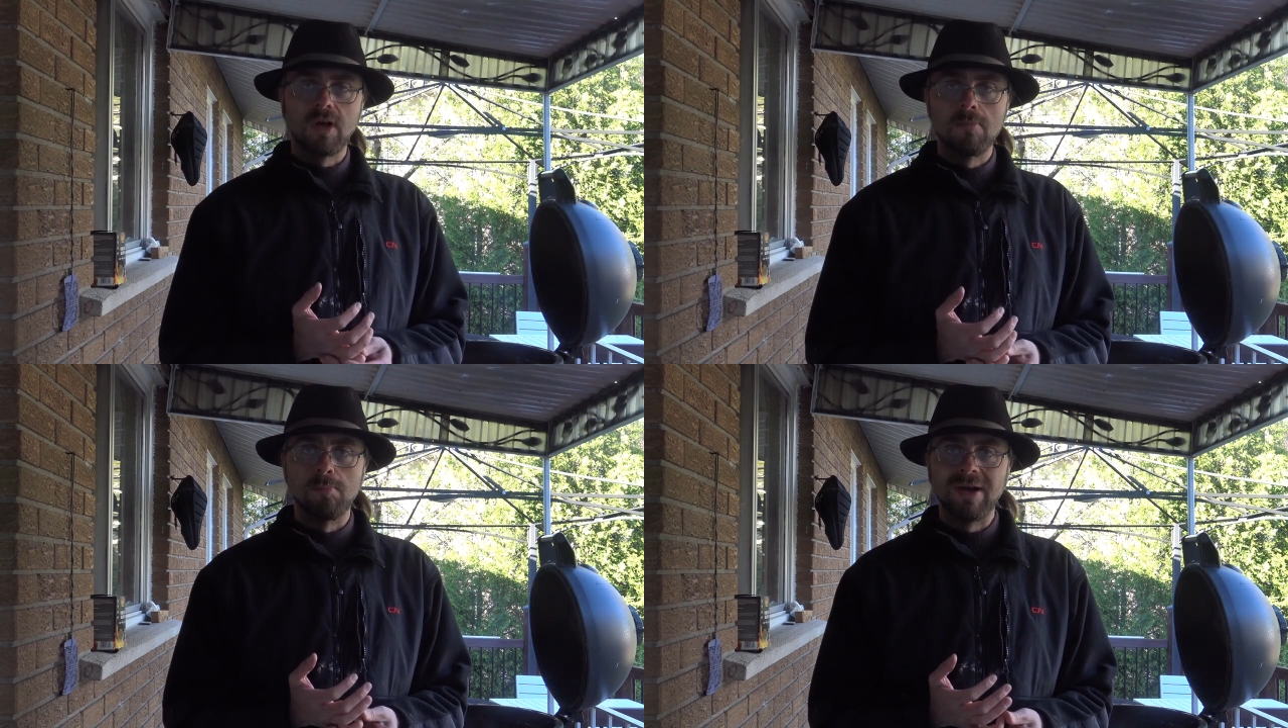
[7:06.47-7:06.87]
to
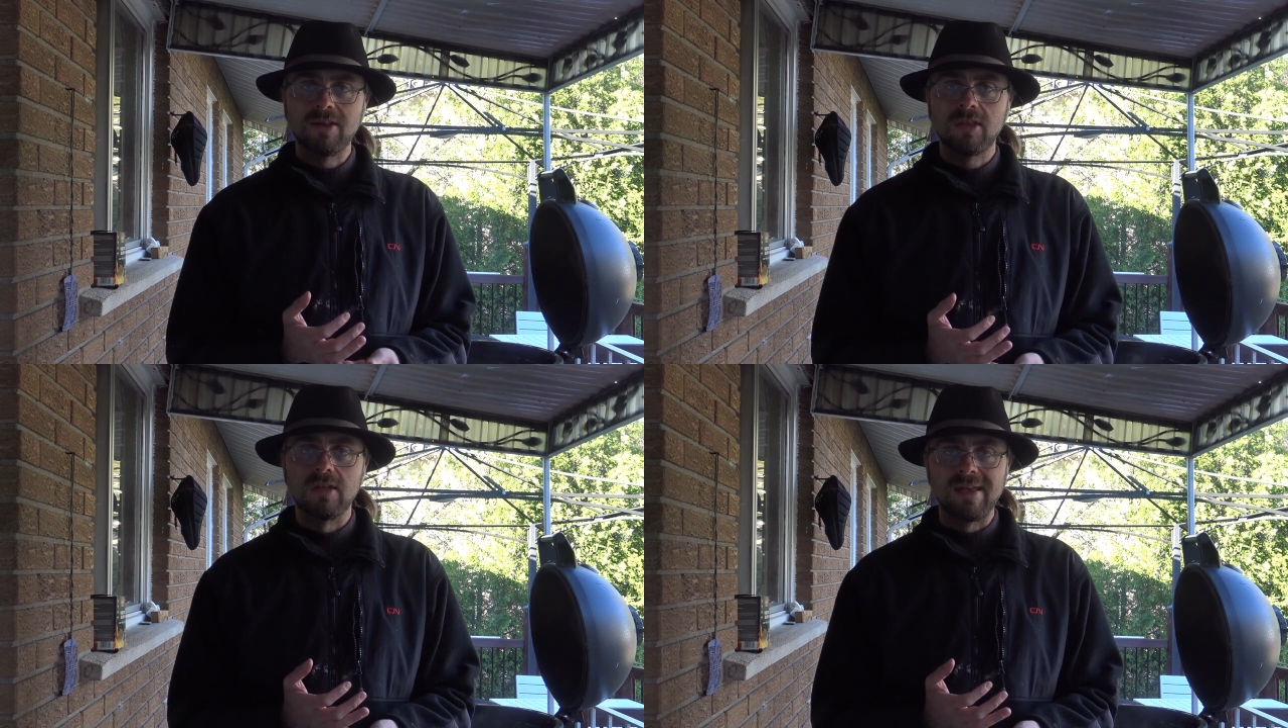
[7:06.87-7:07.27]
come bite
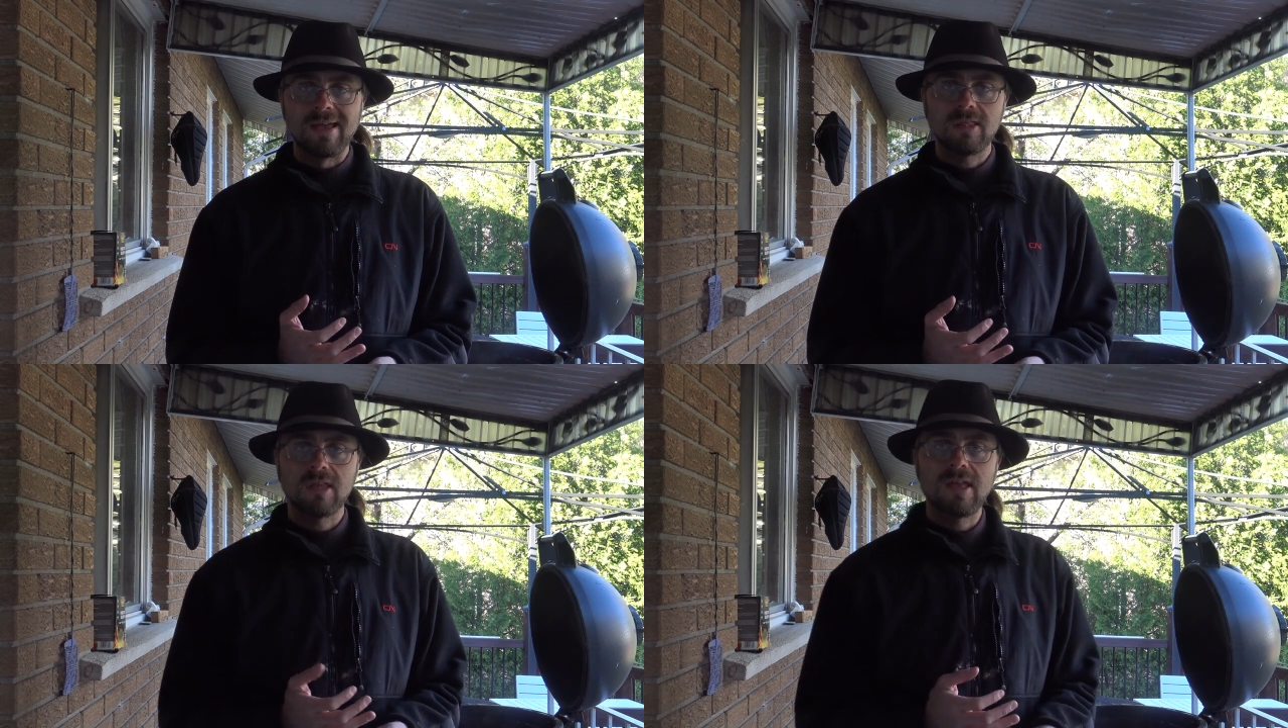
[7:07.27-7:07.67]
us in the
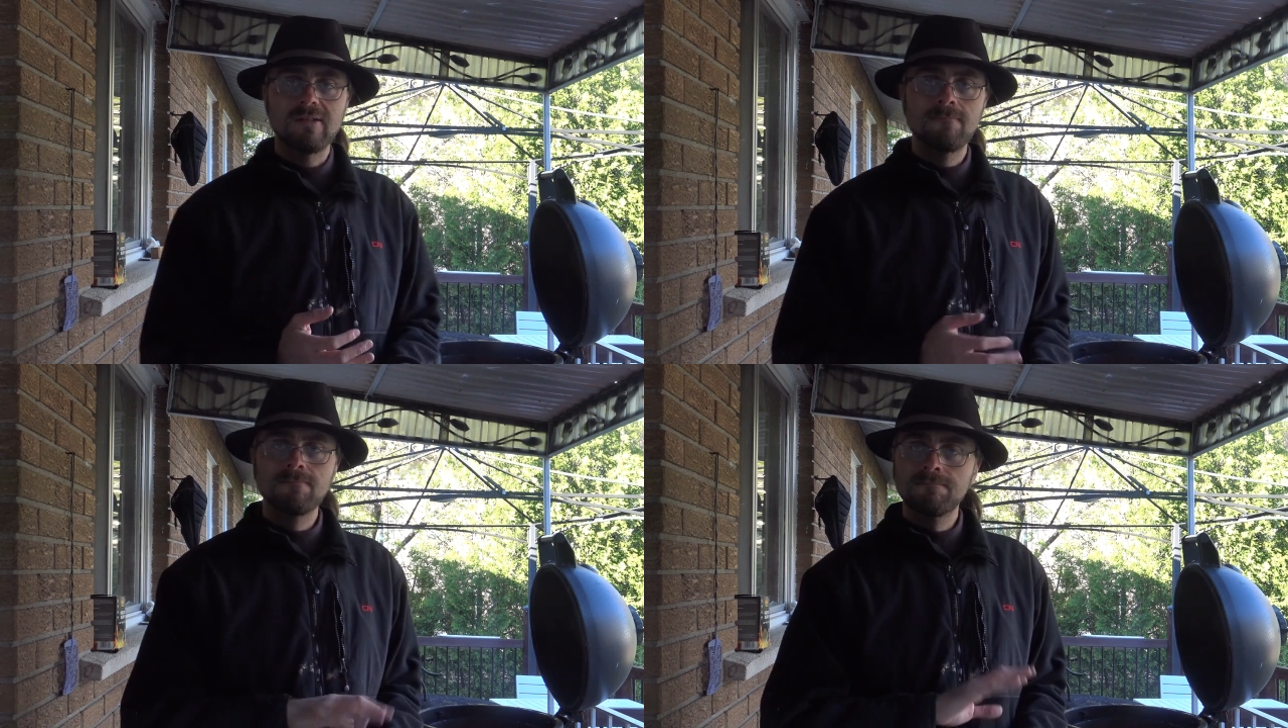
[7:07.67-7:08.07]
ass
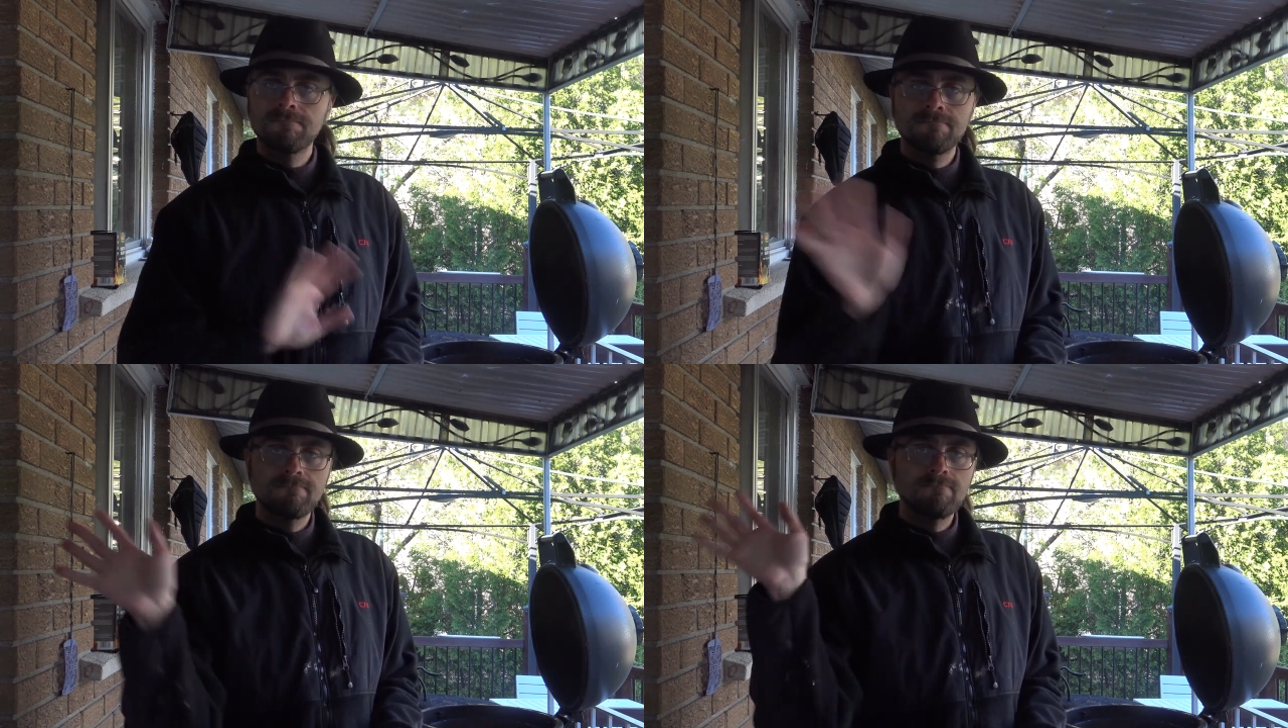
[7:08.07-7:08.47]
again.
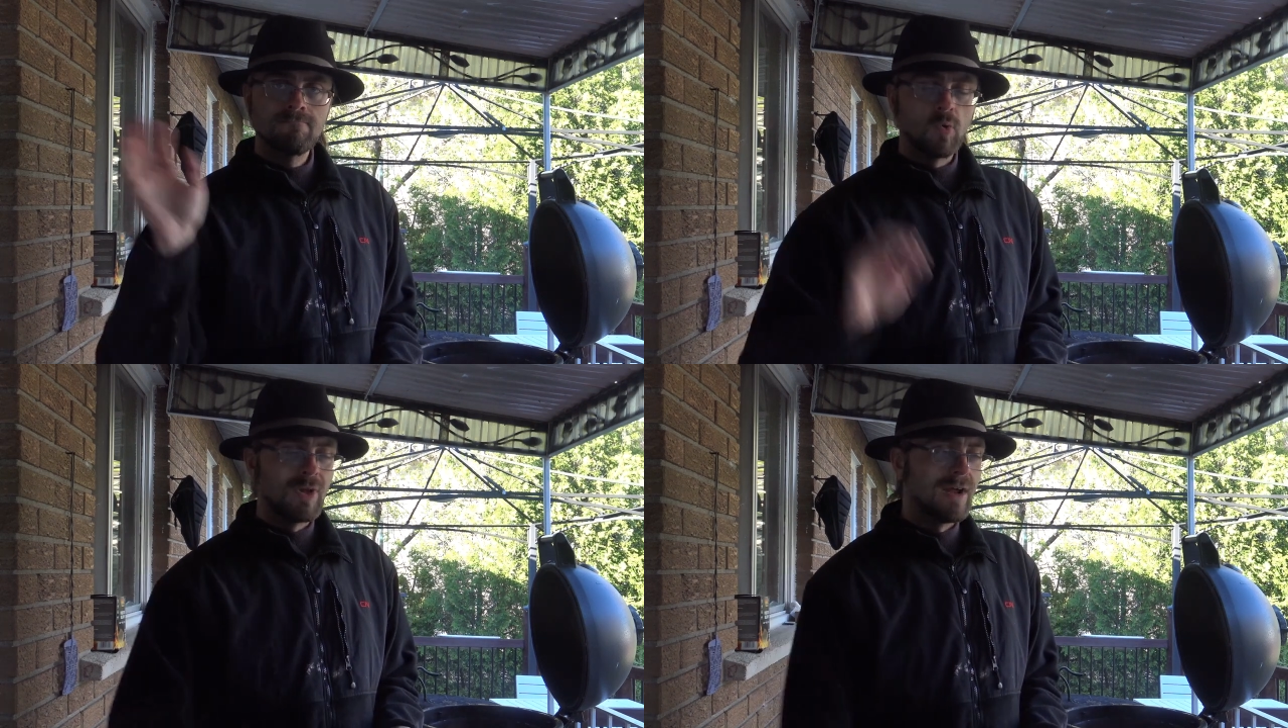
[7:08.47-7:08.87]

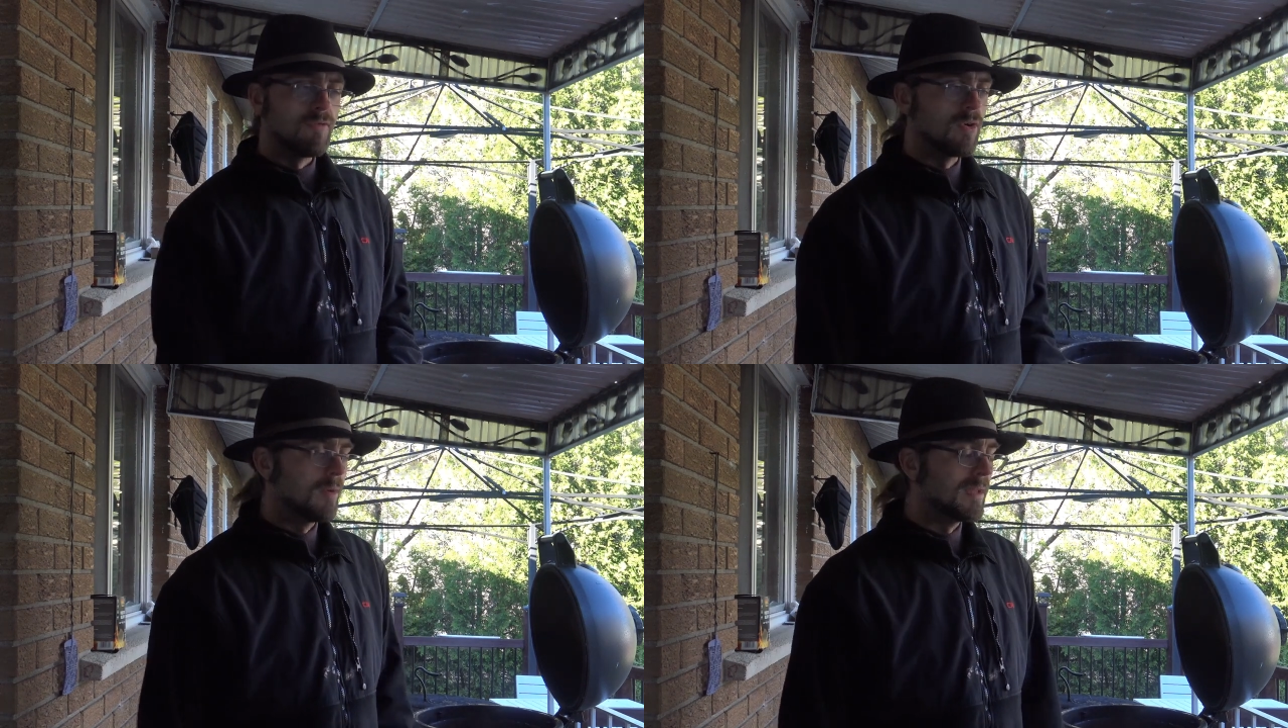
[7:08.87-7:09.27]

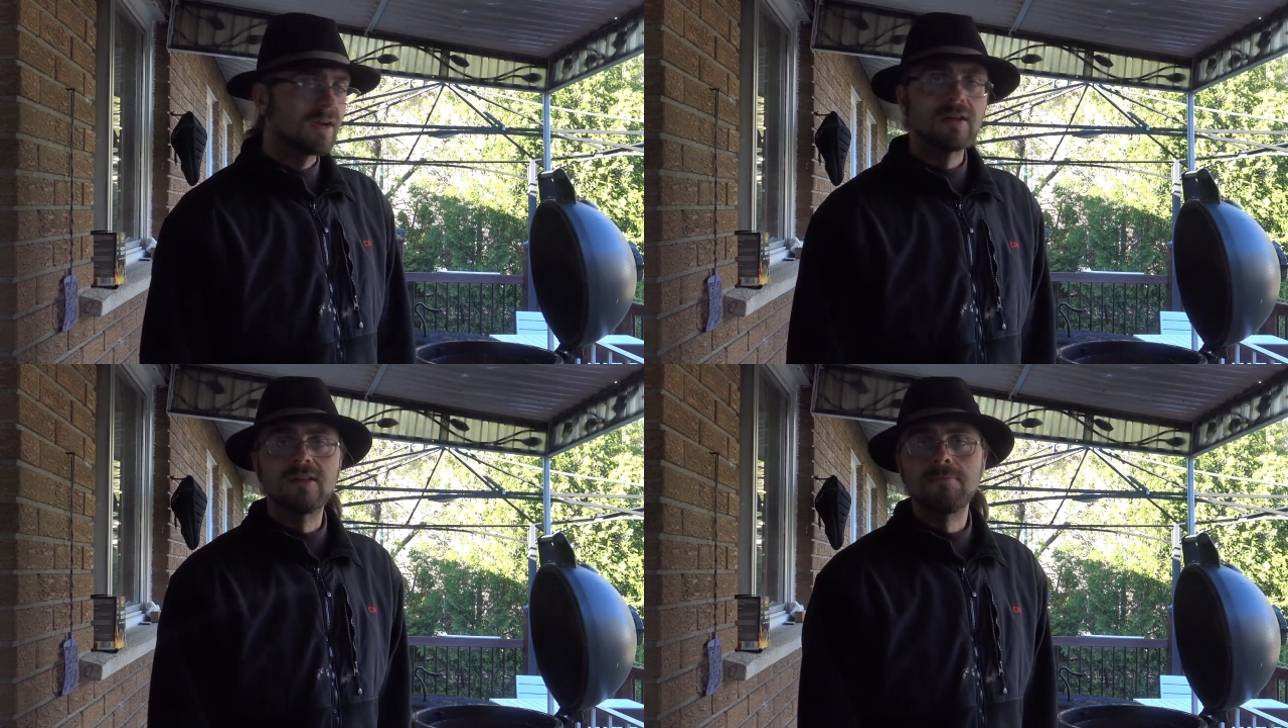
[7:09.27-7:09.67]
Whatever, I'm
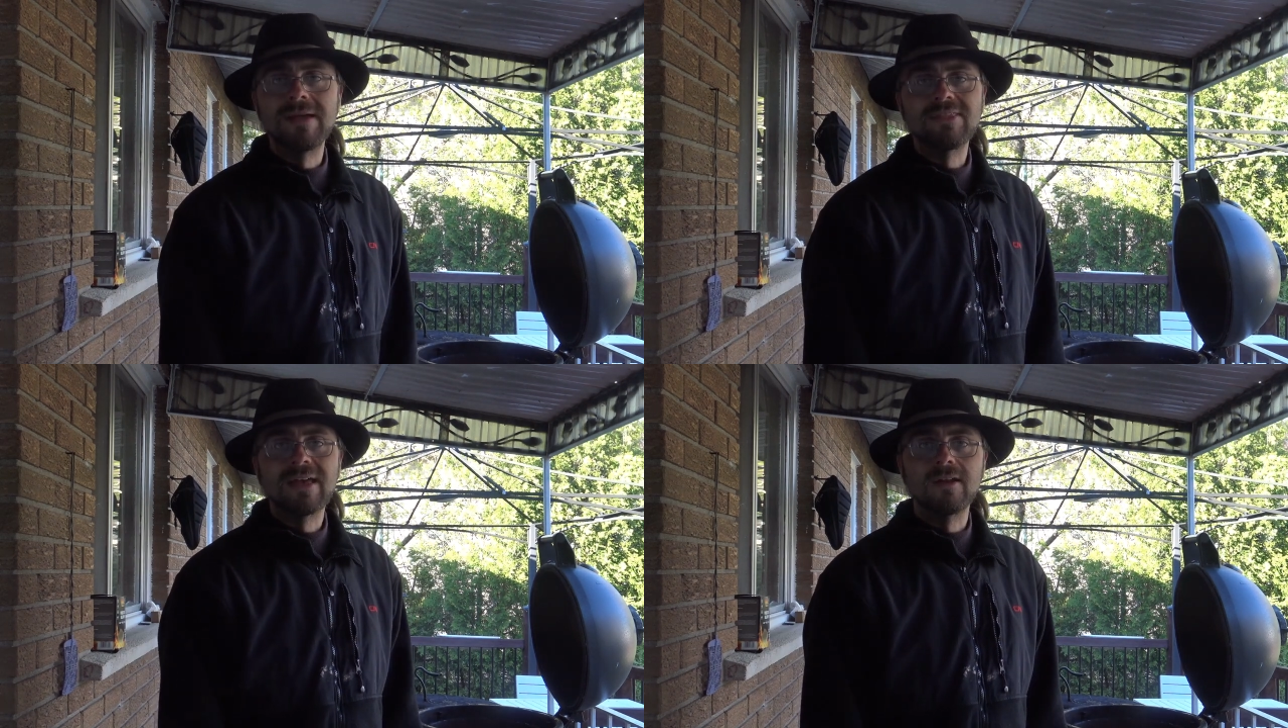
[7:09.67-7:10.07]
not going to
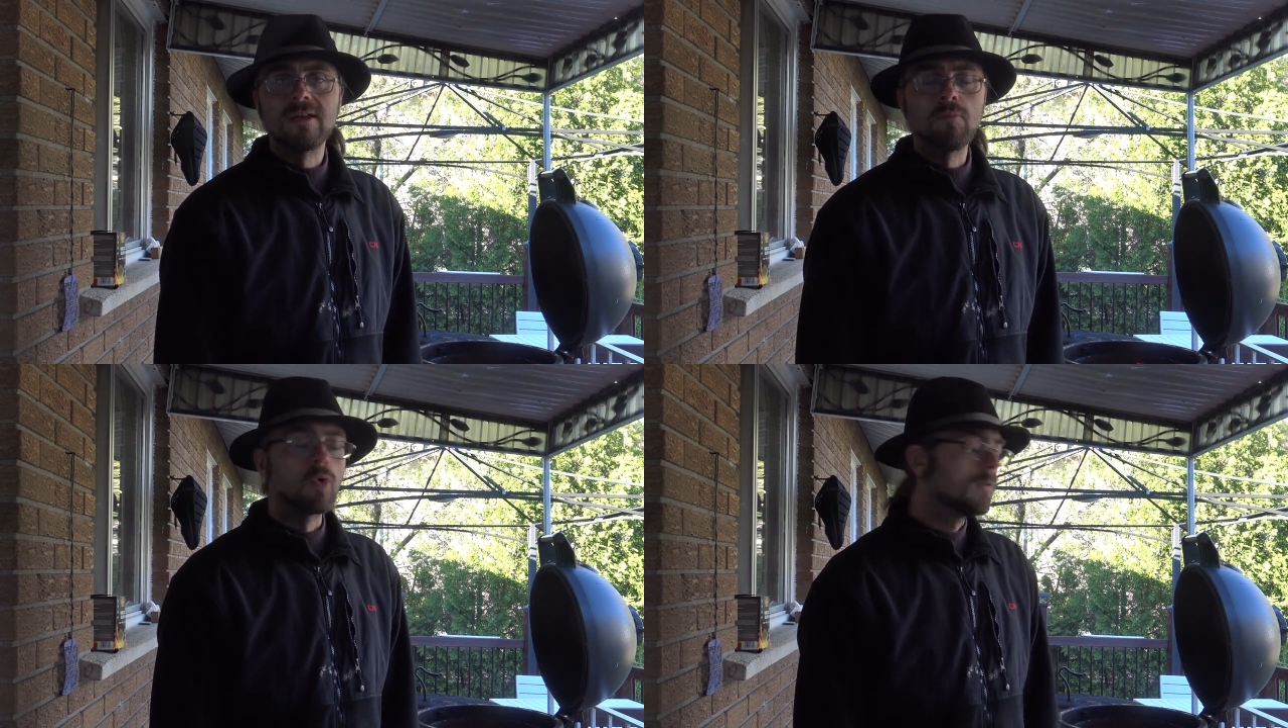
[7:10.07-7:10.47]
debate that
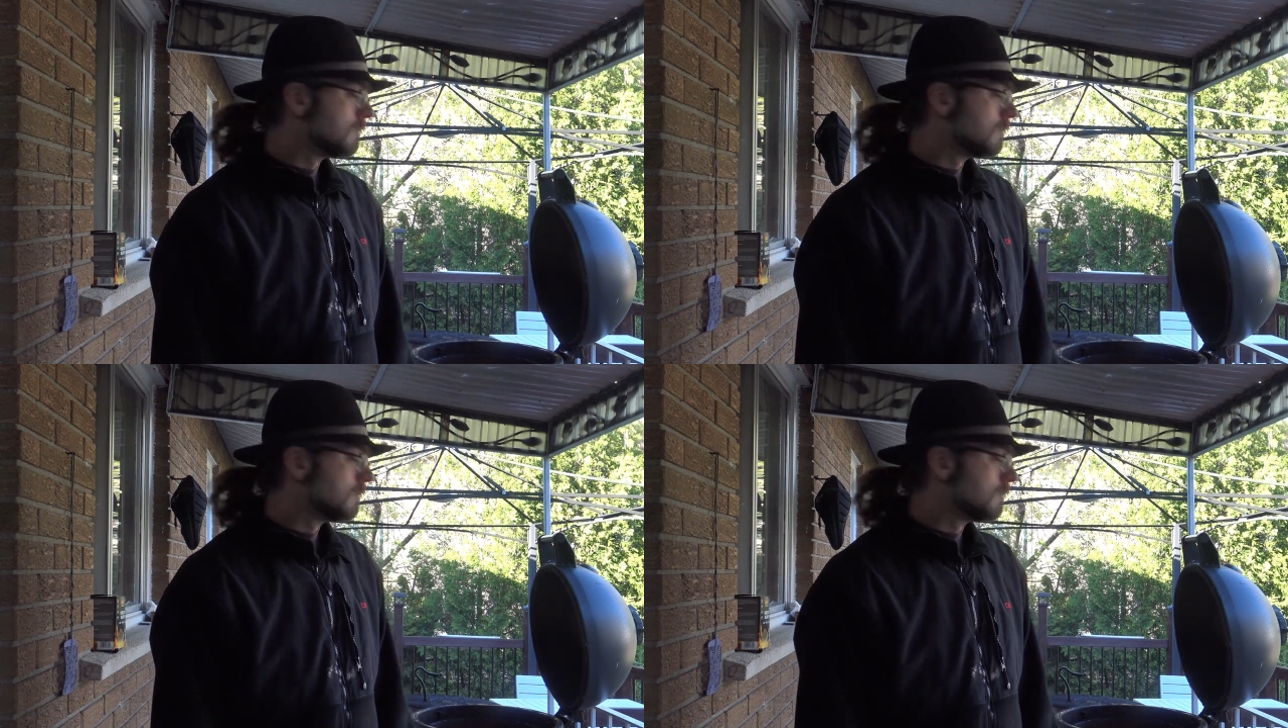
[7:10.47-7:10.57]
anymore.